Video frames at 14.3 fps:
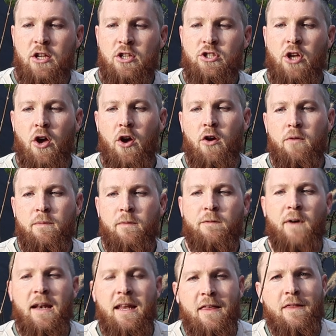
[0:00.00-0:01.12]
So
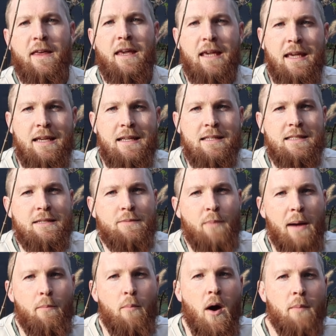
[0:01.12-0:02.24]
funny thing is,
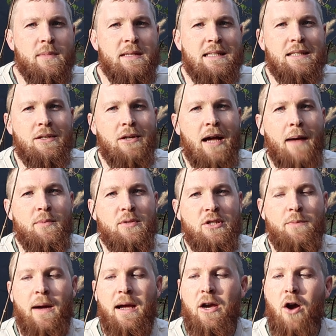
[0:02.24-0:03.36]
my mom still comes
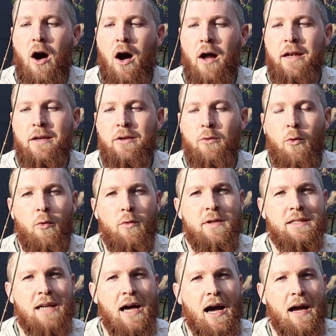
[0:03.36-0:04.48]
to my garden all the
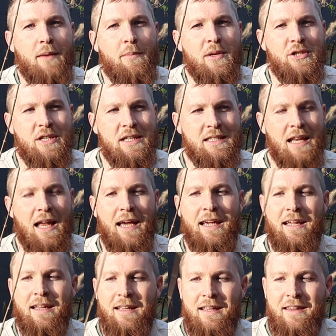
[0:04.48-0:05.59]
time and she's
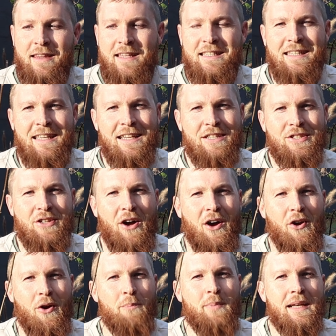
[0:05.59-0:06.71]
like, these things are
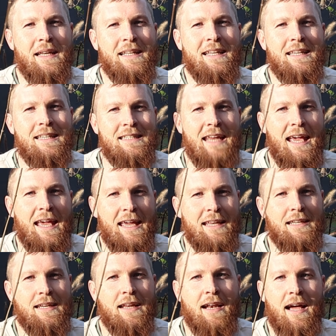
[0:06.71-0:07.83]
completely
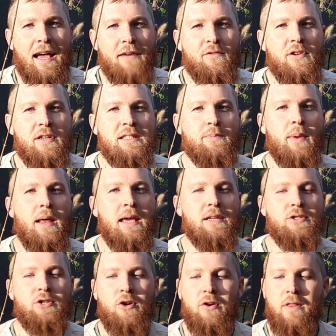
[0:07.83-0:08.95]
dead. And I have to
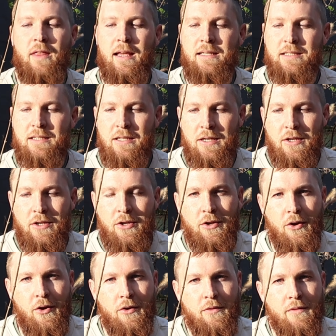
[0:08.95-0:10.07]
explain to her that,
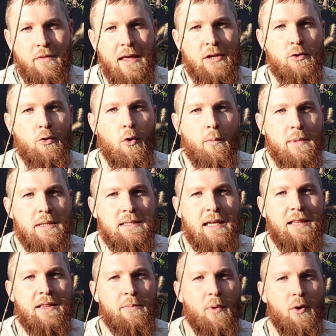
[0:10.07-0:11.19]
they're dormant
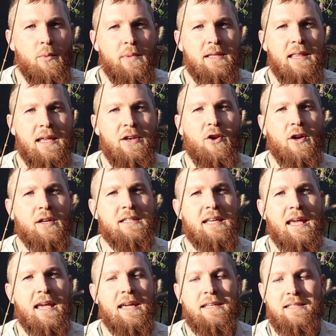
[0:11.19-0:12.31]
at the moment. They're not
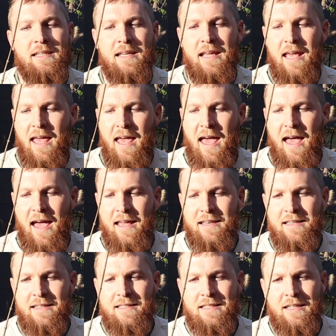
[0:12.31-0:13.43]
dead,
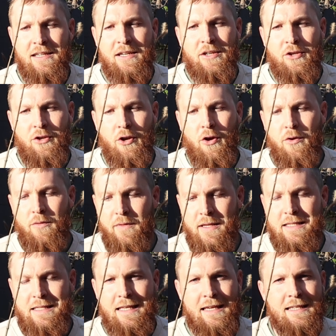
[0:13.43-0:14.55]
and
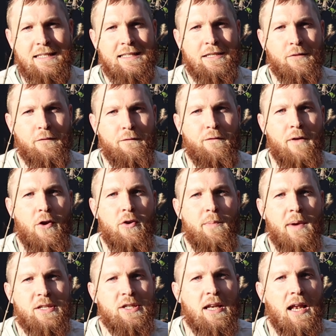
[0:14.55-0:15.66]
this thing is still very
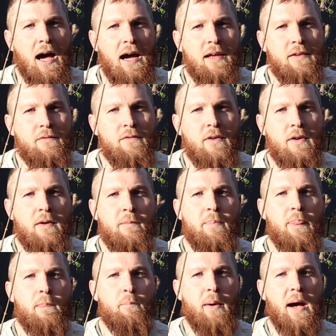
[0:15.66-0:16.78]
much alive,
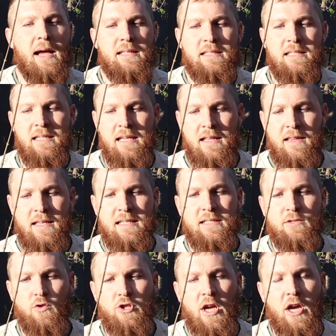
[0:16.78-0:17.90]
but this is
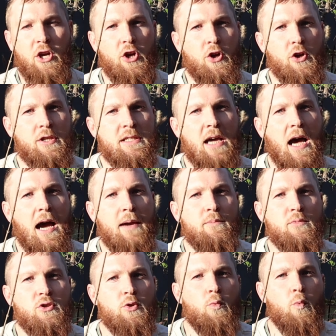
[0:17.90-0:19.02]
also a good
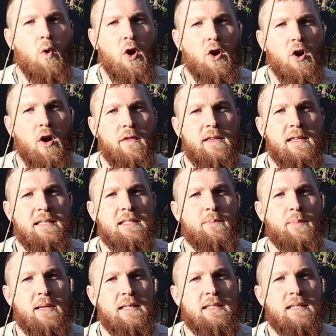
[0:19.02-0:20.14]
time to work on these
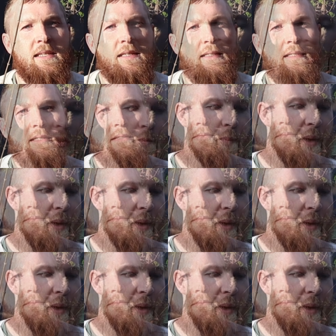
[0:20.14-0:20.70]
species.